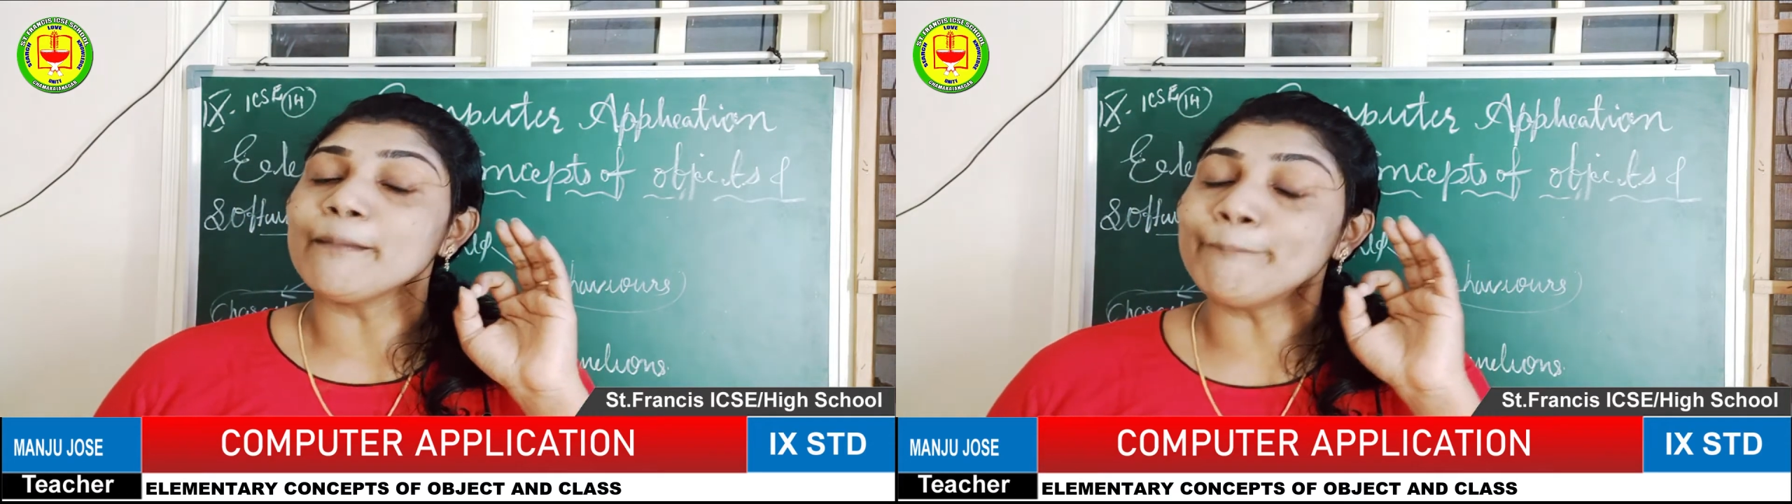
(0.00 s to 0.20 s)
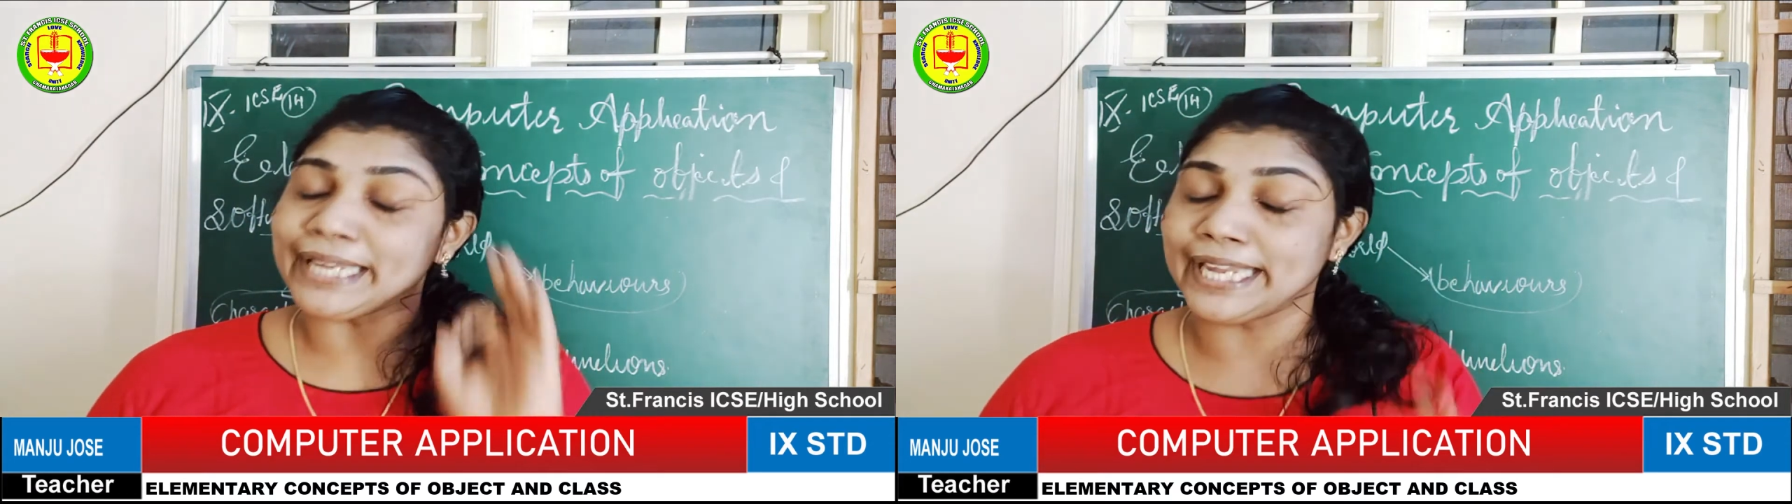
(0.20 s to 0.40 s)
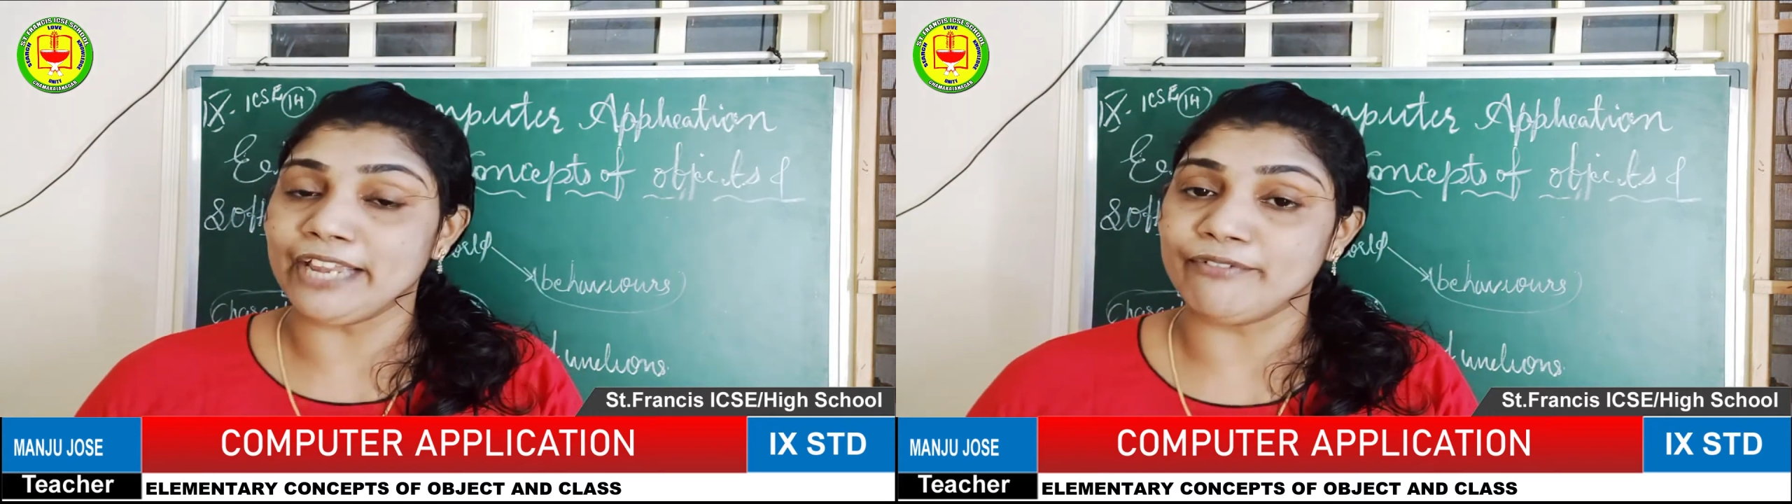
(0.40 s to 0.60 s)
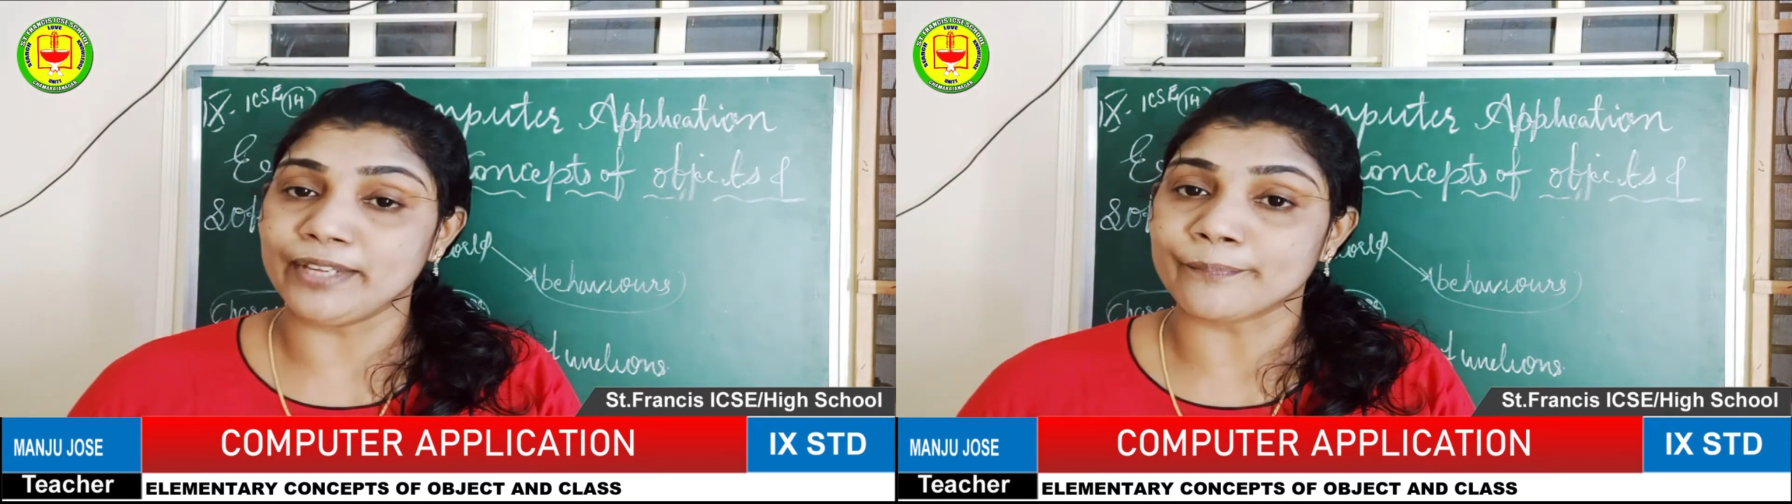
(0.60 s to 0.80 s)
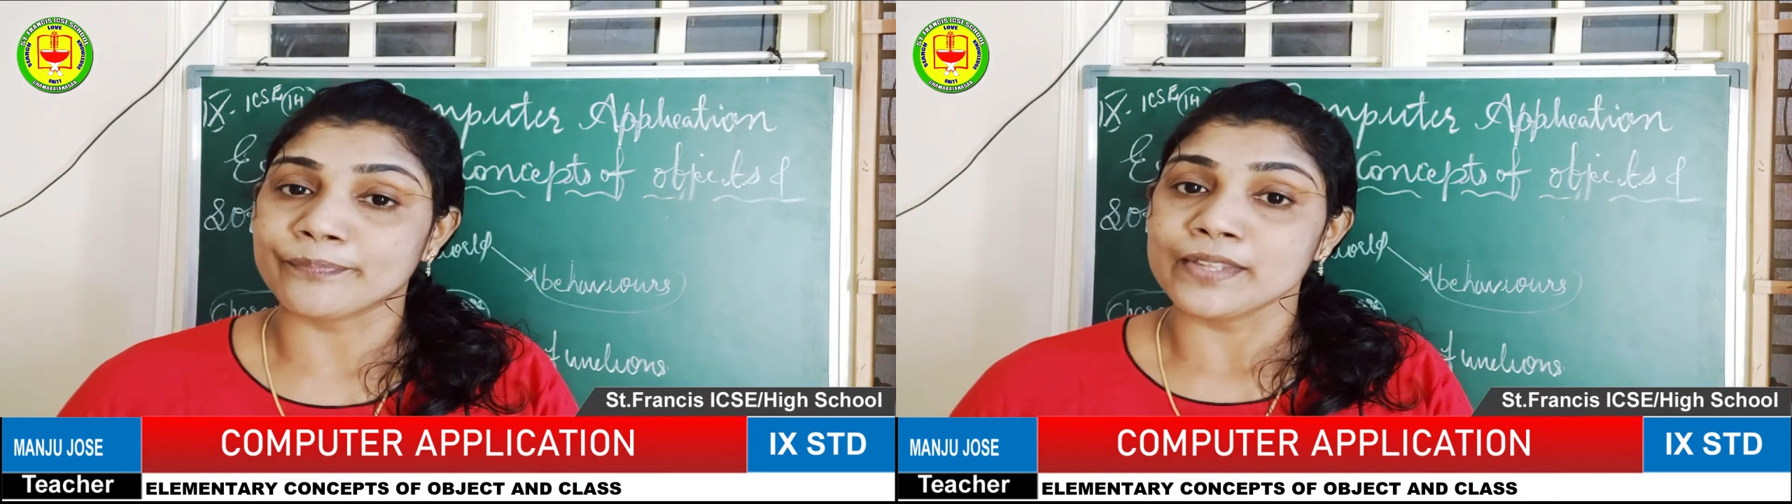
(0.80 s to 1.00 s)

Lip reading: behavior.